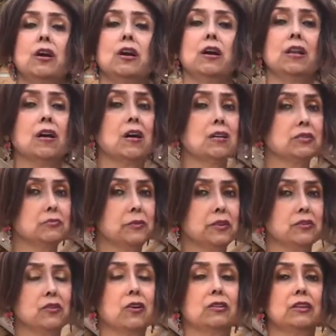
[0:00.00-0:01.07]
last
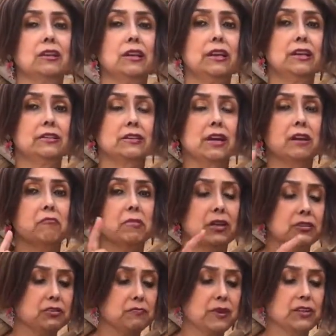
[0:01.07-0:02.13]
but not the least, I
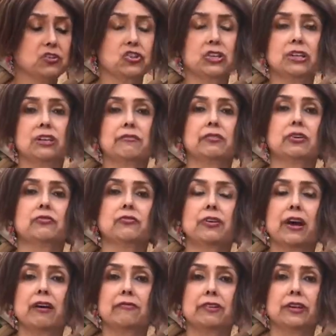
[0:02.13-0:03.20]
must mention, if you're
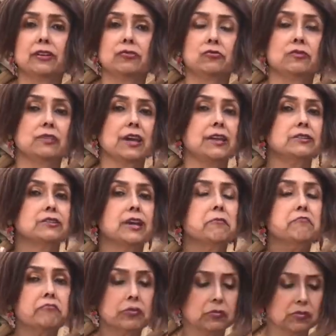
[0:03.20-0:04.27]
traveling to, say,
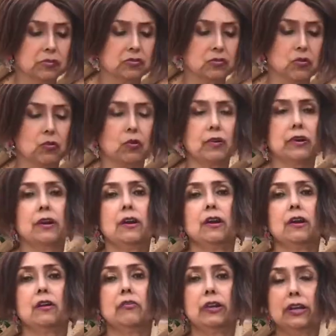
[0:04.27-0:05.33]
temples or
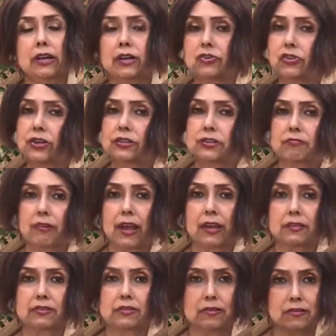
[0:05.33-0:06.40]
religious
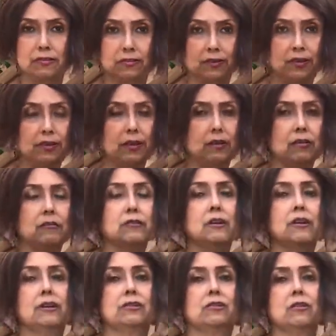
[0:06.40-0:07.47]
places, you know.
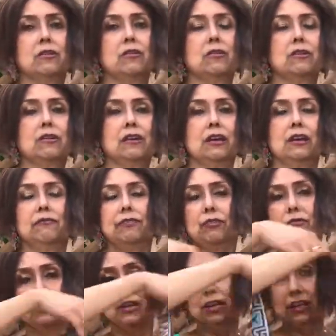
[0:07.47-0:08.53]
So if
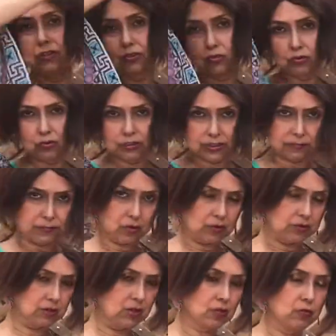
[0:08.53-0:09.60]
you need to,
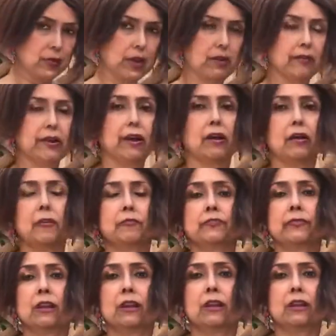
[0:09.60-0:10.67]
suppose you're wearing a
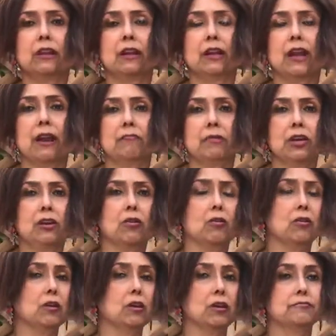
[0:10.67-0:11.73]
little cami
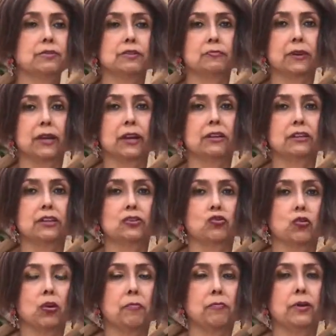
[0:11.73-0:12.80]
or a spaghetti
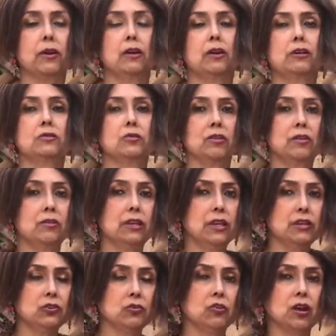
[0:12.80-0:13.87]
top, so you
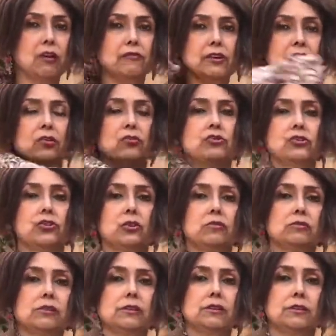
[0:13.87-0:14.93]
need to cover your
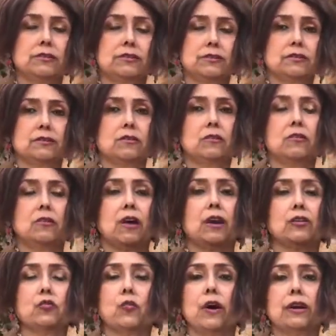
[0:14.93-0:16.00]
shoulders, so
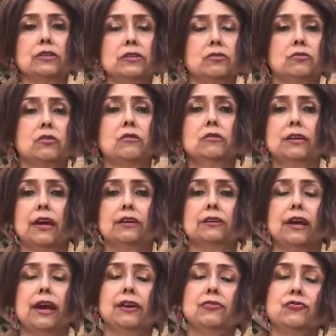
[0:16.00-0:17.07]
otherwise you don't get
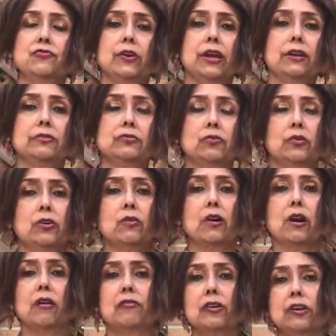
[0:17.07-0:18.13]
entry. So you
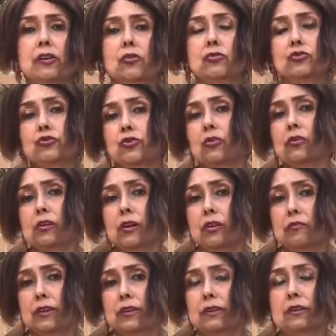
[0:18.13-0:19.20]
cover your shoulder
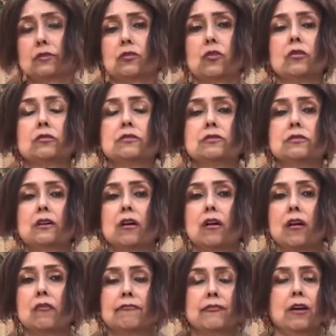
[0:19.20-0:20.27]
with this cotton
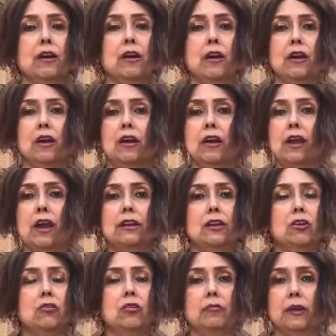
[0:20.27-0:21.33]
scarf, then
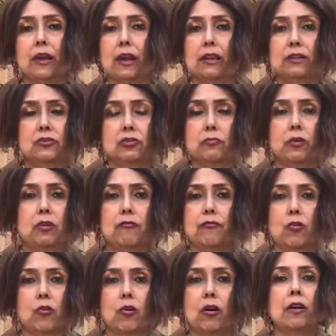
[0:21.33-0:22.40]
you'll be eligible
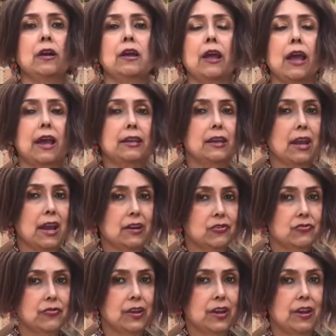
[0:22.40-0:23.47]
for an
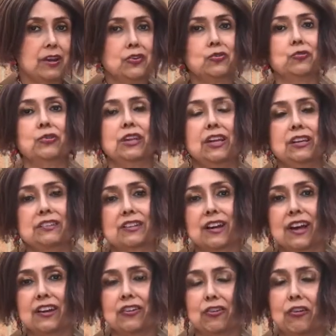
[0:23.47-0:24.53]
entry into these
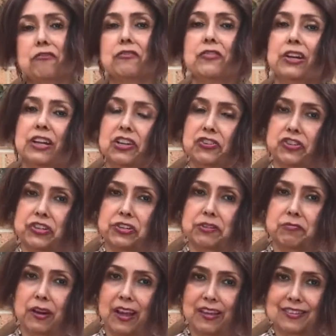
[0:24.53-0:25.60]
kind of religious
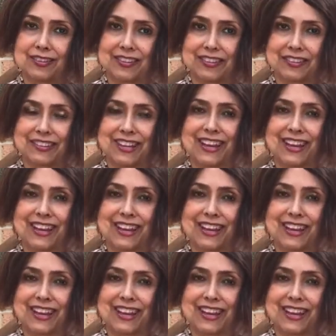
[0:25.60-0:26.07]
places.